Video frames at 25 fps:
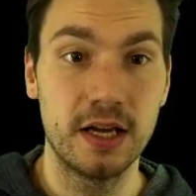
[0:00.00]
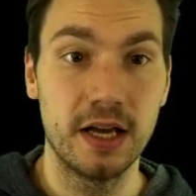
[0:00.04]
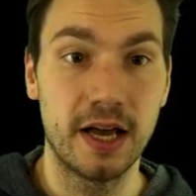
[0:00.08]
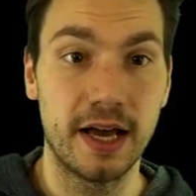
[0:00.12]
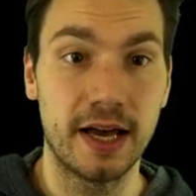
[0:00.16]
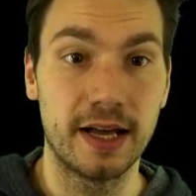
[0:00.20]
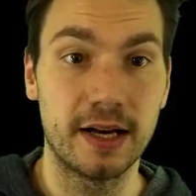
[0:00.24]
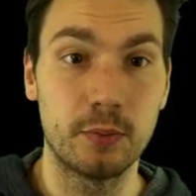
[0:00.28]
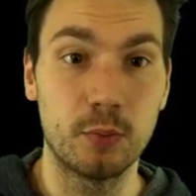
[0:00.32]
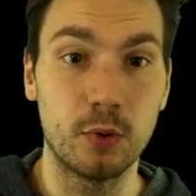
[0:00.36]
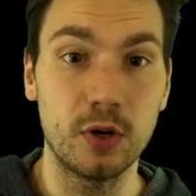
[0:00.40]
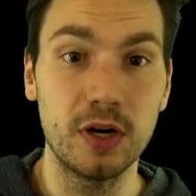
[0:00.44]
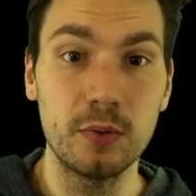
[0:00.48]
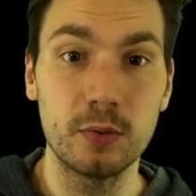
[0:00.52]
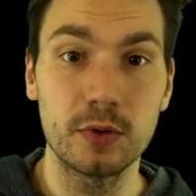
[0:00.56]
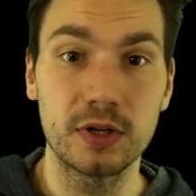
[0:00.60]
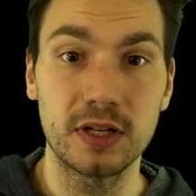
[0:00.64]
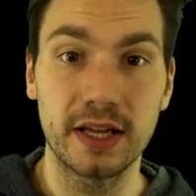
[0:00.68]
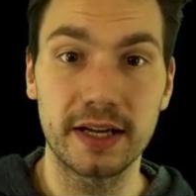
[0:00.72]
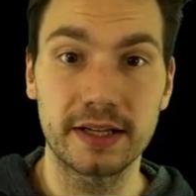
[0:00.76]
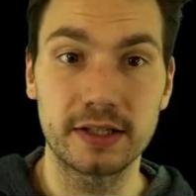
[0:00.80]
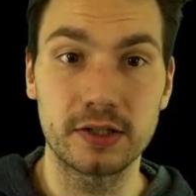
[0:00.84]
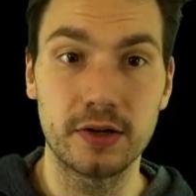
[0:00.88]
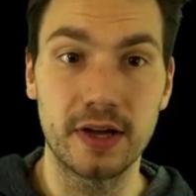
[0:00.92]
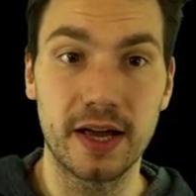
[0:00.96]
And what I would
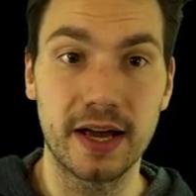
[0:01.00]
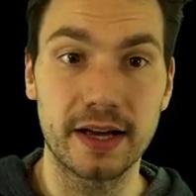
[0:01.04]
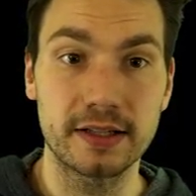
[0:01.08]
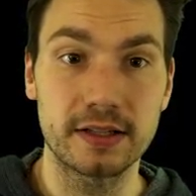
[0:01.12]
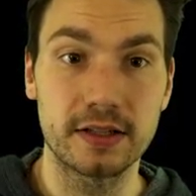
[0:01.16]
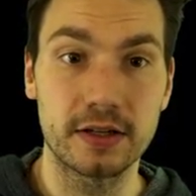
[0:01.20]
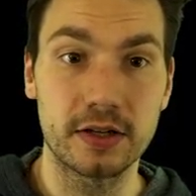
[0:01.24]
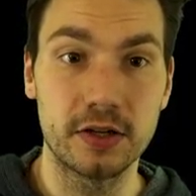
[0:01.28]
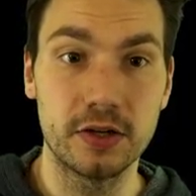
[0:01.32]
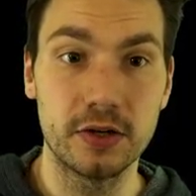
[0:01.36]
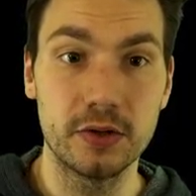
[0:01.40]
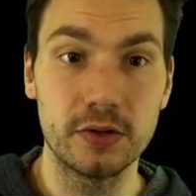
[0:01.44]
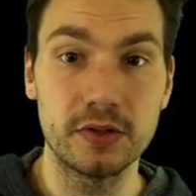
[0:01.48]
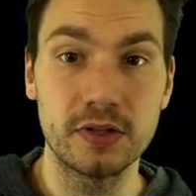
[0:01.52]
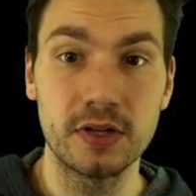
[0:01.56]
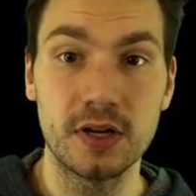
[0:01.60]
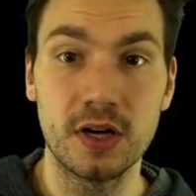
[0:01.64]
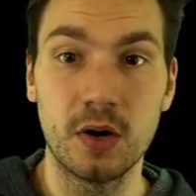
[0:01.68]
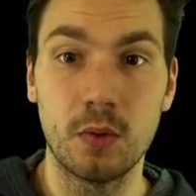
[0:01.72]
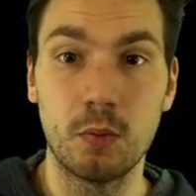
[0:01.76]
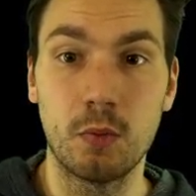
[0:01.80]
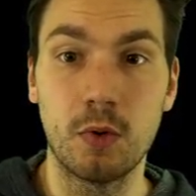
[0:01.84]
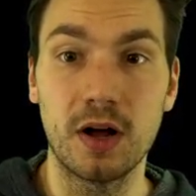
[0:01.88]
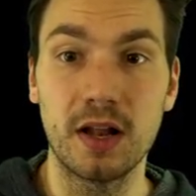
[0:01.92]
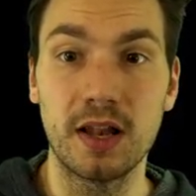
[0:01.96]
like to execute,
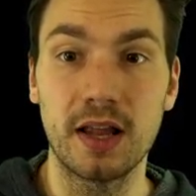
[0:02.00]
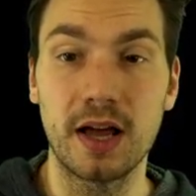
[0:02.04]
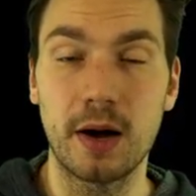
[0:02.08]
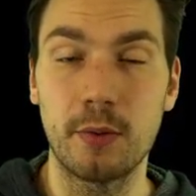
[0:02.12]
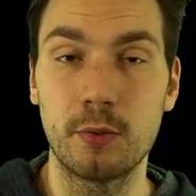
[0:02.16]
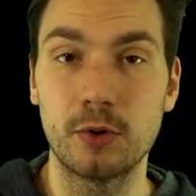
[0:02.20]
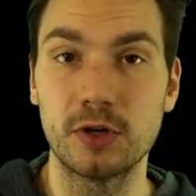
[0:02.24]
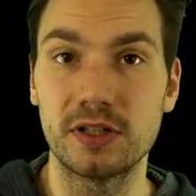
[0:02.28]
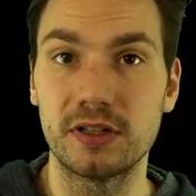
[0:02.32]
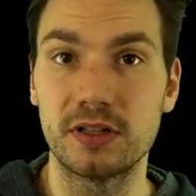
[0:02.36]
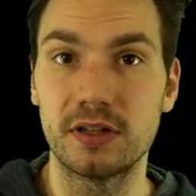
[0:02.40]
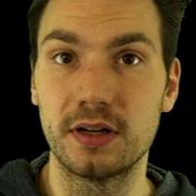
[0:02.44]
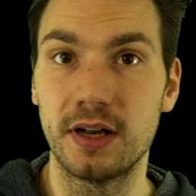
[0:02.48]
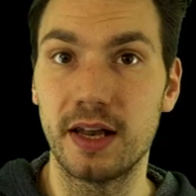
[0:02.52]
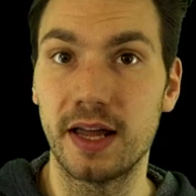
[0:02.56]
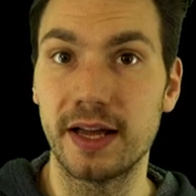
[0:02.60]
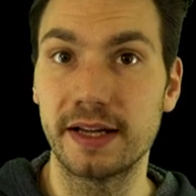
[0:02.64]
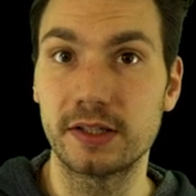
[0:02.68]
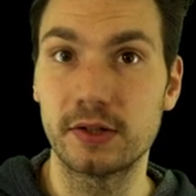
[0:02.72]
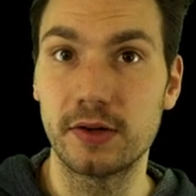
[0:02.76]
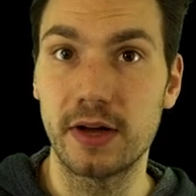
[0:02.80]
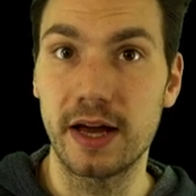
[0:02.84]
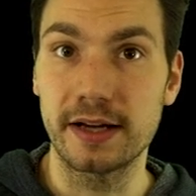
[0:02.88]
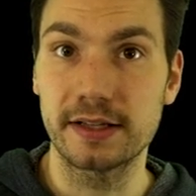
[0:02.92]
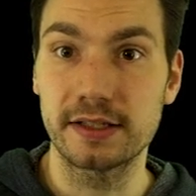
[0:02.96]
well, I would like
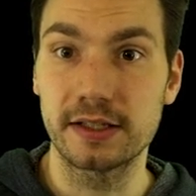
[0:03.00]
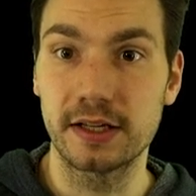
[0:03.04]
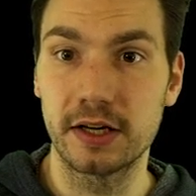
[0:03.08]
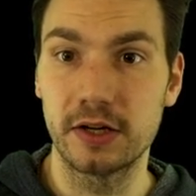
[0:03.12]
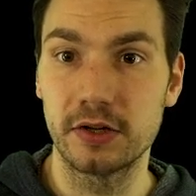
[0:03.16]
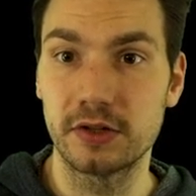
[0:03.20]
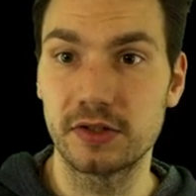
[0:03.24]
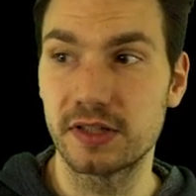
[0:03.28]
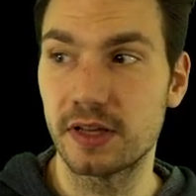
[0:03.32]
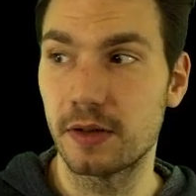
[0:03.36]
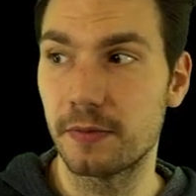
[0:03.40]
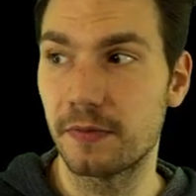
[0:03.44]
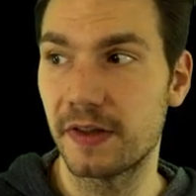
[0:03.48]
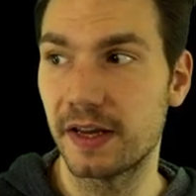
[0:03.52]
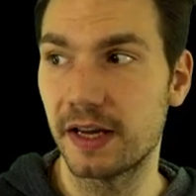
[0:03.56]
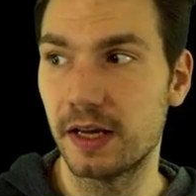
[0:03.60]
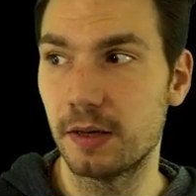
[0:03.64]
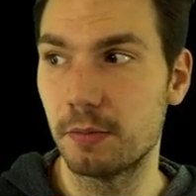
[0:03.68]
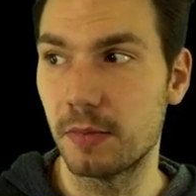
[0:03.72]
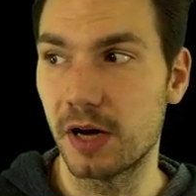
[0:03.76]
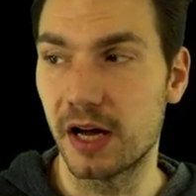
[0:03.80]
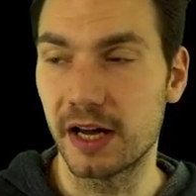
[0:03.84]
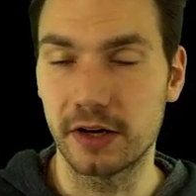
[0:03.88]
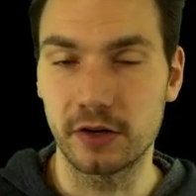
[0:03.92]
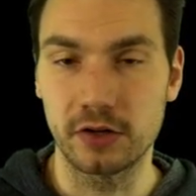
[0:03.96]
to execute something in
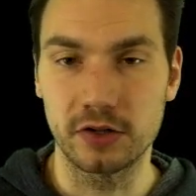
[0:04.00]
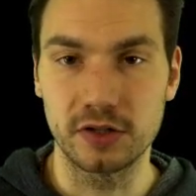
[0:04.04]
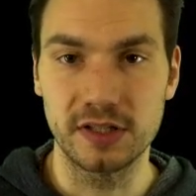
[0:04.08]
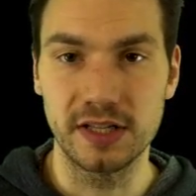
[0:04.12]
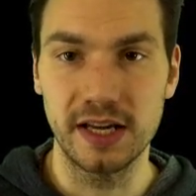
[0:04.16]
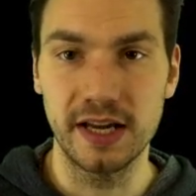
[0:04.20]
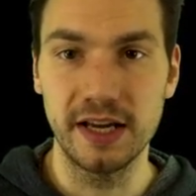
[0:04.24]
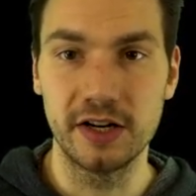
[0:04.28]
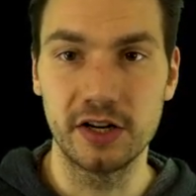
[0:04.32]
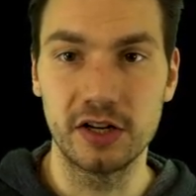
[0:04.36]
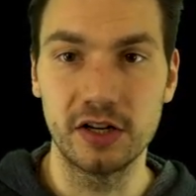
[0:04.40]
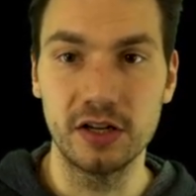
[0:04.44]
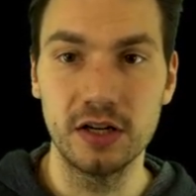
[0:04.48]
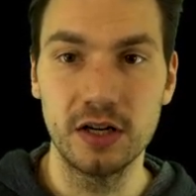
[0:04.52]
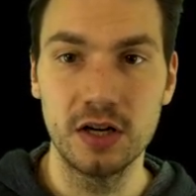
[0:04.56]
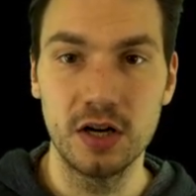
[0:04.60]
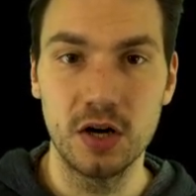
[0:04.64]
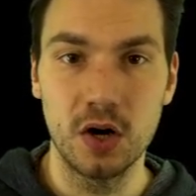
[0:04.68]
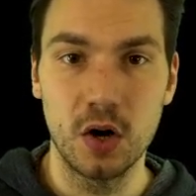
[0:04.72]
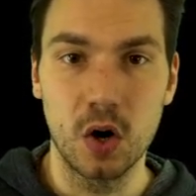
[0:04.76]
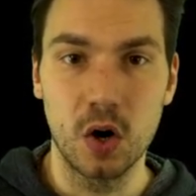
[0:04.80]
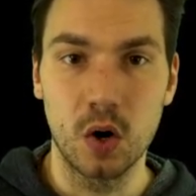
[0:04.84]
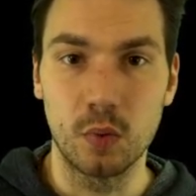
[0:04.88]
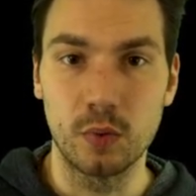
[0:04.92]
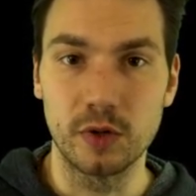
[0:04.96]
my container,
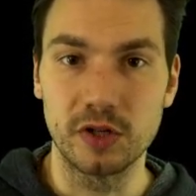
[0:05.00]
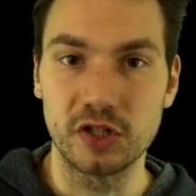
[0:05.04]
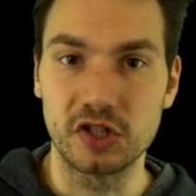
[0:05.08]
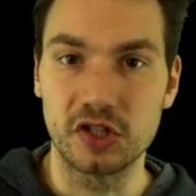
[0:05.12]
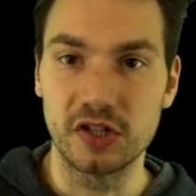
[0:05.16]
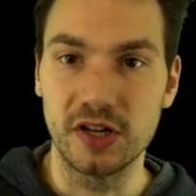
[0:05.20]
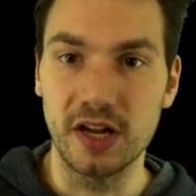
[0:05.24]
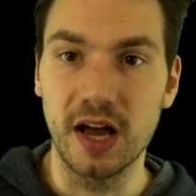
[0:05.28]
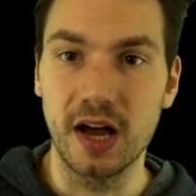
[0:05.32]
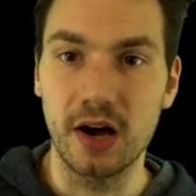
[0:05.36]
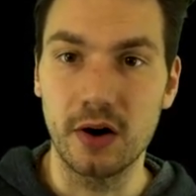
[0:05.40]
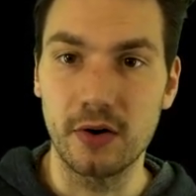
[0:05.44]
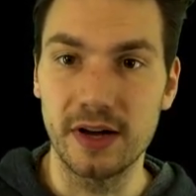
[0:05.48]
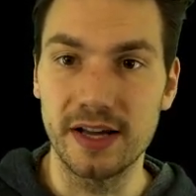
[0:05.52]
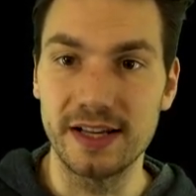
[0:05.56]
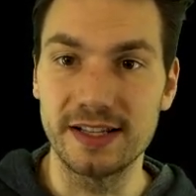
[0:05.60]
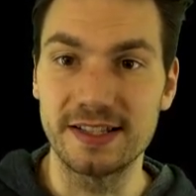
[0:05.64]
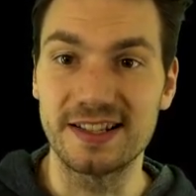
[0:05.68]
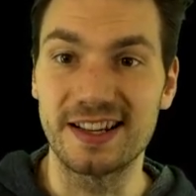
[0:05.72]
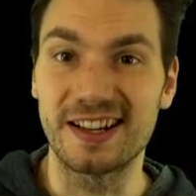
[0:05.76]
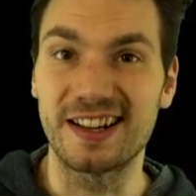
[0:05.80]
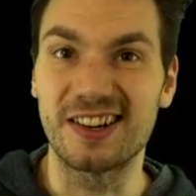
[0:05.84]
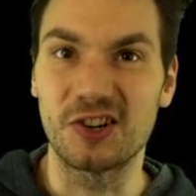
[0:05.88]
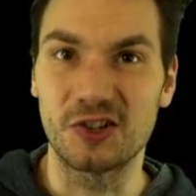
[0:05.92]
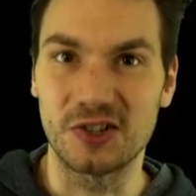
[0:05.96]
which now is
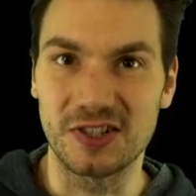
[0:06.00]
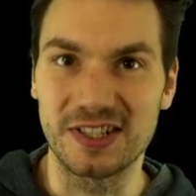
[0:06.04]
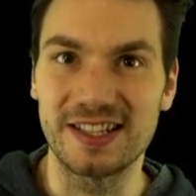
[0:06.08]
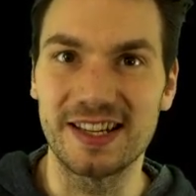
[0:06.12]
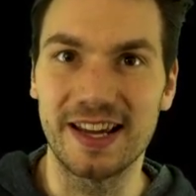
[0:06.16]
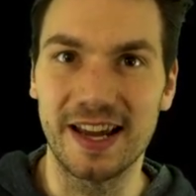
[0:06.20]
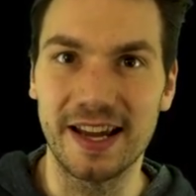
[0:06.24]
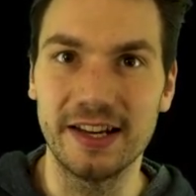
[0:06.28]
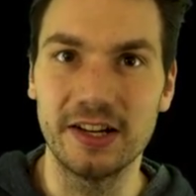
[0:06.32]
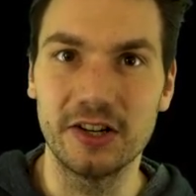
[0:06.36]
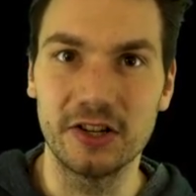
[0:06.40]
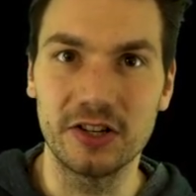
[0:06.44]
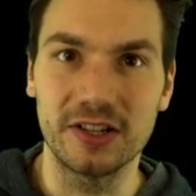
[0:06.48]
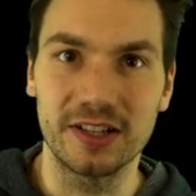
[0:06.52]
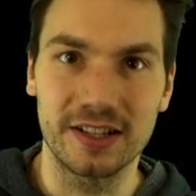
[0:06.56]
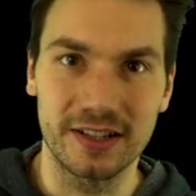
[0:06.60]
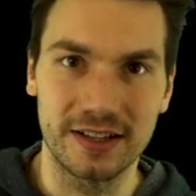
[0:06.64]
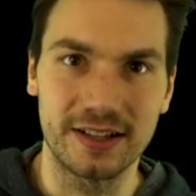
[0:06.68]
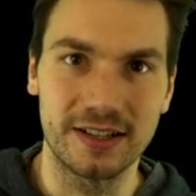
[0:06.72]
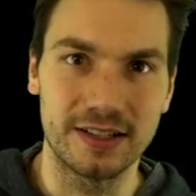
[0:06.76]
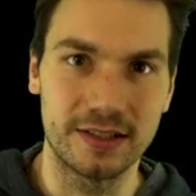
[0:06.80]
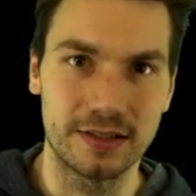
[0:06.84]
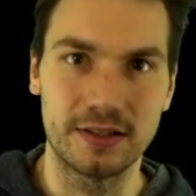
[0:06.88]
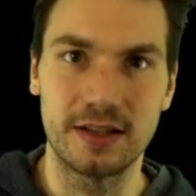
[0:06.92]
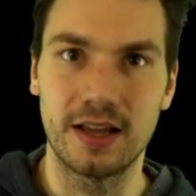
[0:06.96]
a container
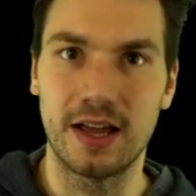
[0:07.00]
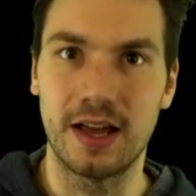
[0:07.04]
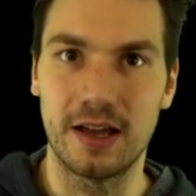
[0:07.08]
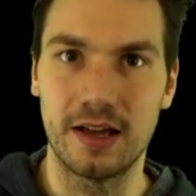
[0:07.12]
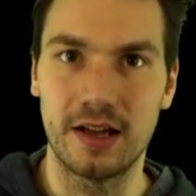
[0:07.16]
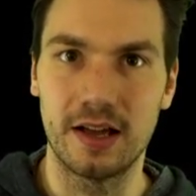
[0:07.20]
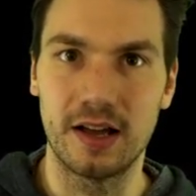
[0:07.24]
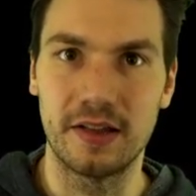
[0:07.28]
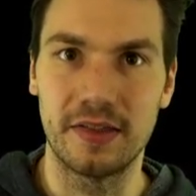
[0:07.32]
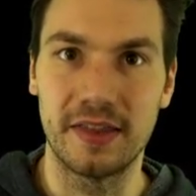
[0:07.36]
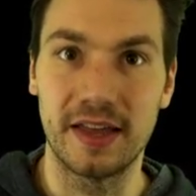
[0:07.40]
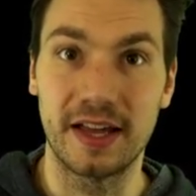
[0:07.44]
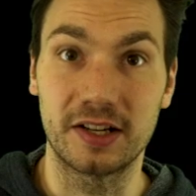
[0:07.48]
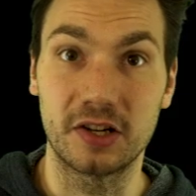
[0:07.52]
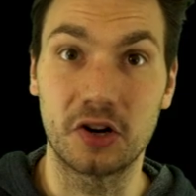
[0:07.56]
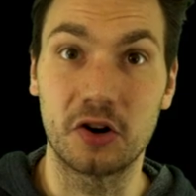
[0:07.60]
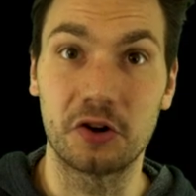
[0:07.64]
that